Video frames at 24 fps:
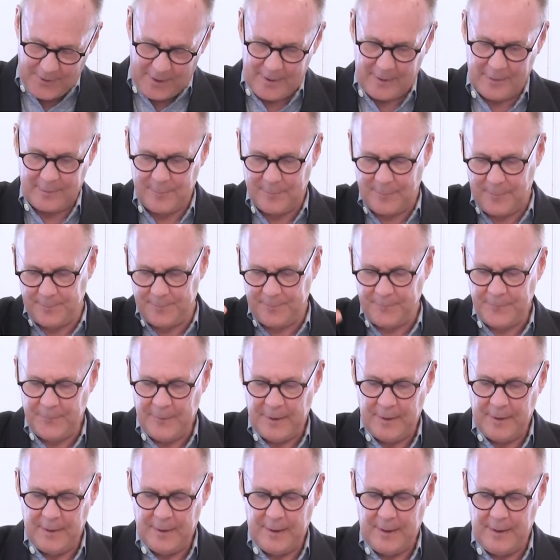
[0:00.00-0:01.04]
thing
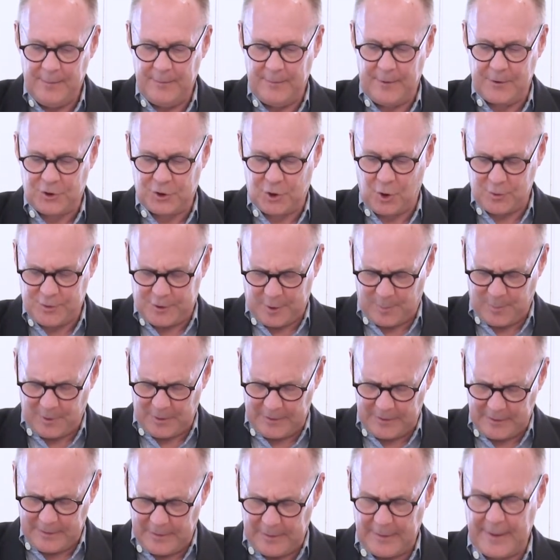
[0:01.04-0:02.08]
that shows up a
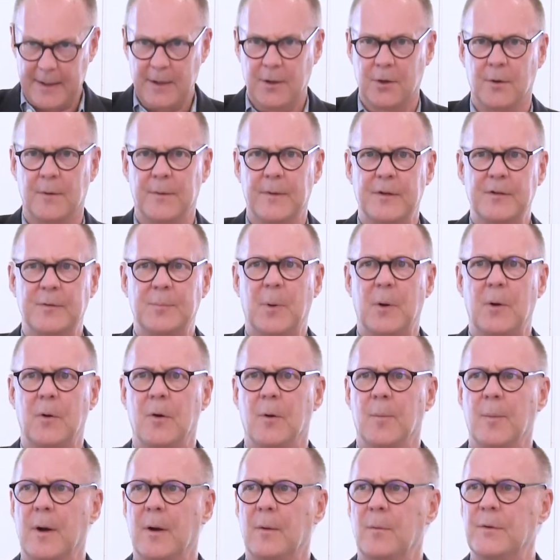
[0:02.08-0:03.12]
little later in this
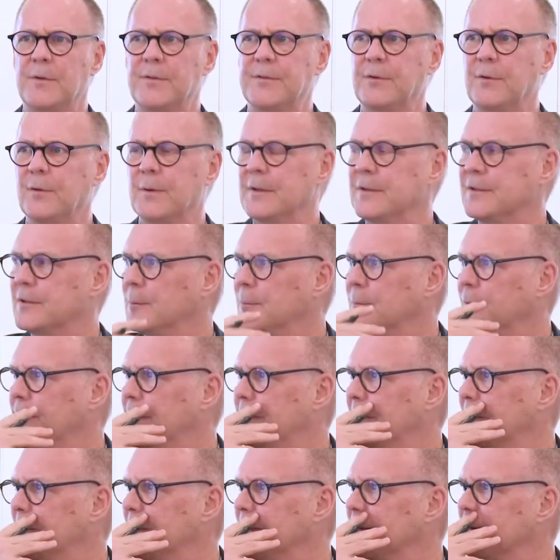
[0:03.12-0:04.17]
poem. I was doing some
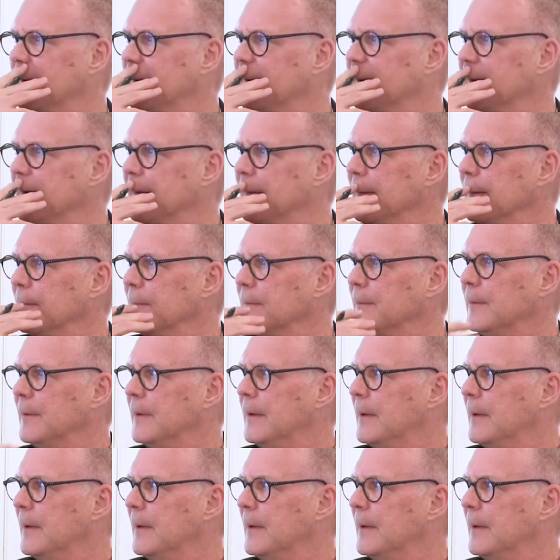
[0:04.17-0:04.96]
reading uh,